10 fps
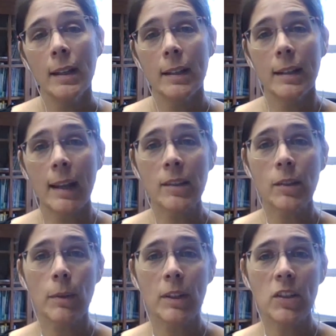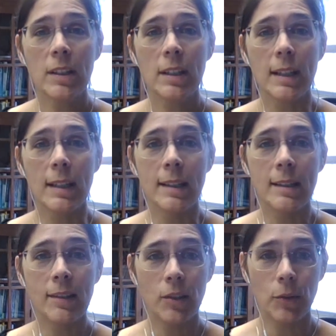The next question
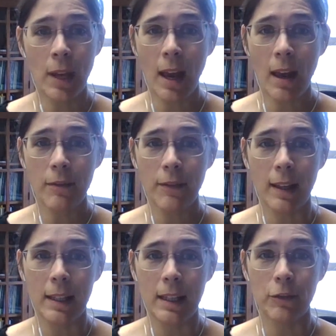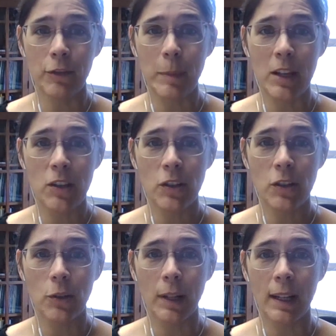is, do you have any
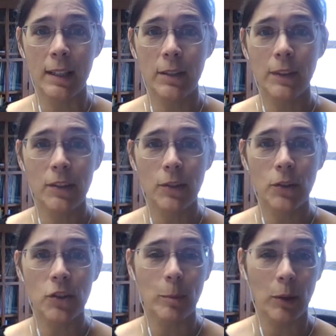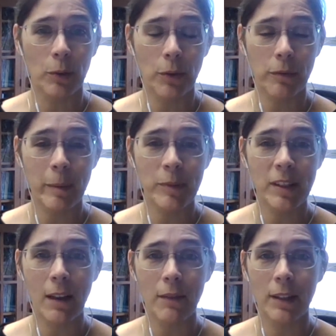information or any research about thrips
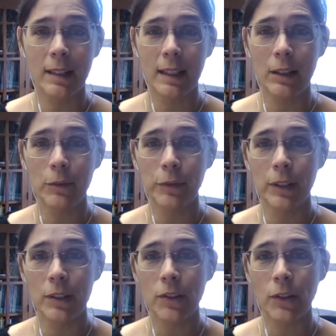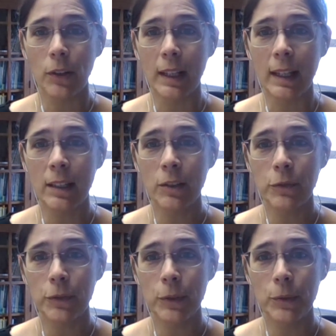having an influx on inner
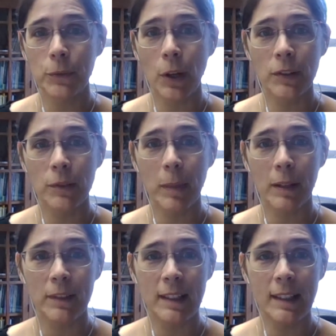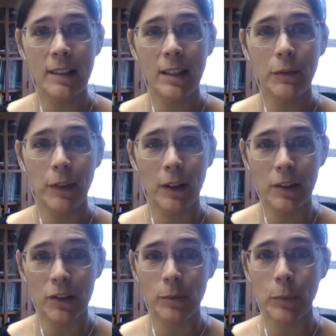fruit rot by releasing
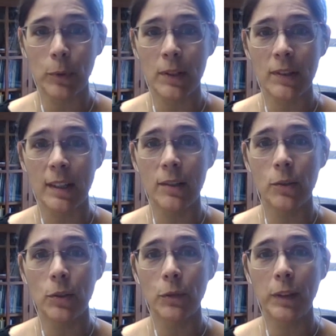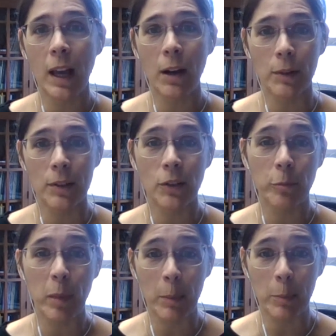fungus spores into the flowers of
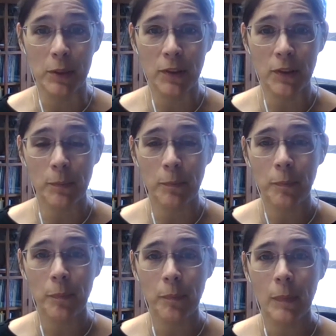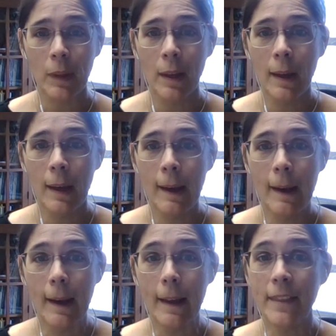peppers?
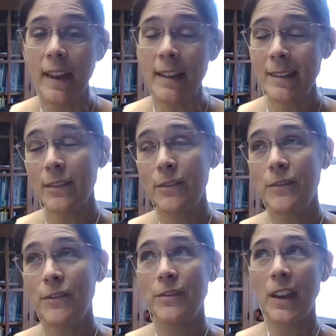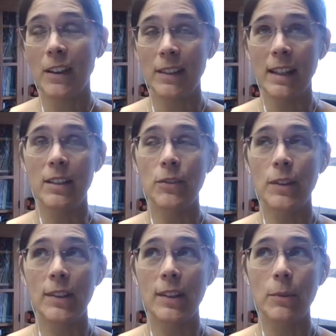That's a very
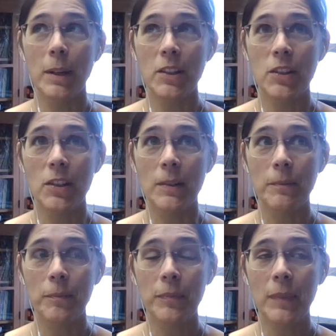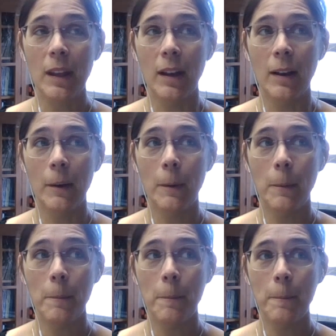interesting question.
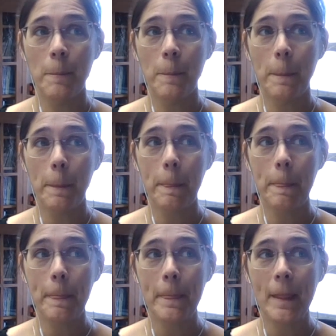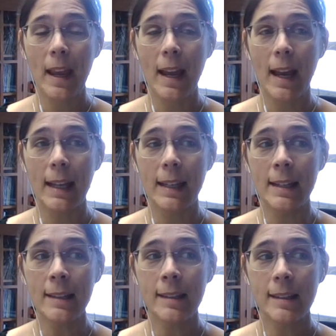I
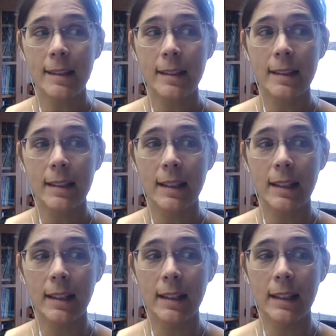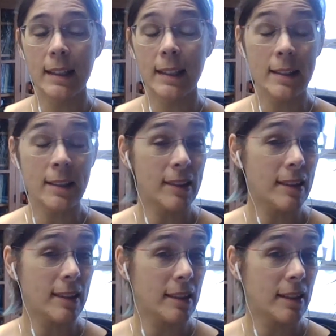guess it
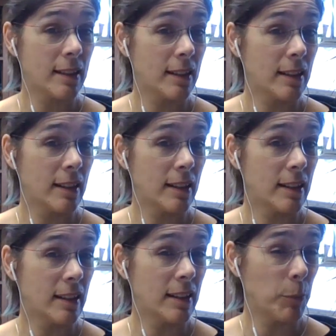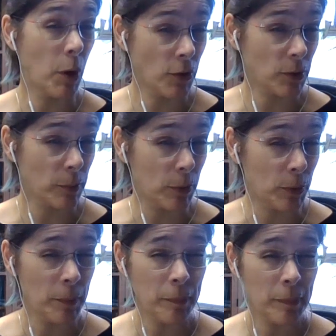is
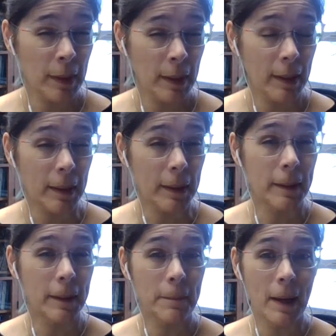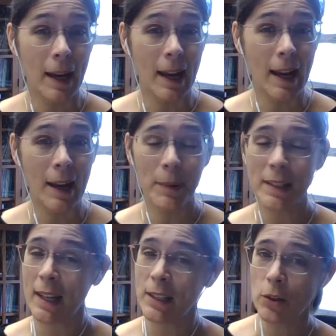possible. But
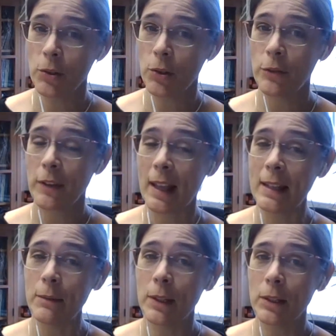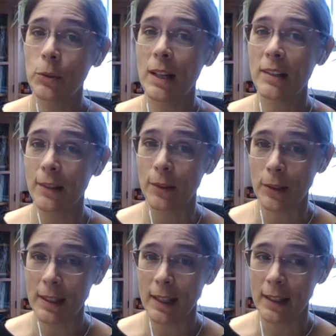I don't know of anyone who has
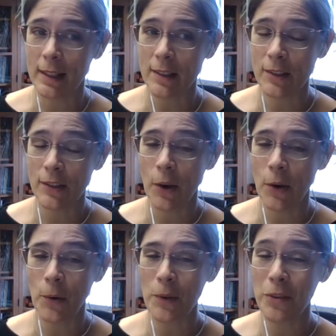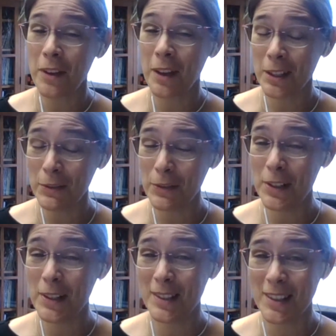looked at it. So thank you for
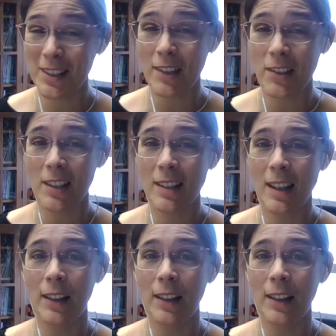the suggestion.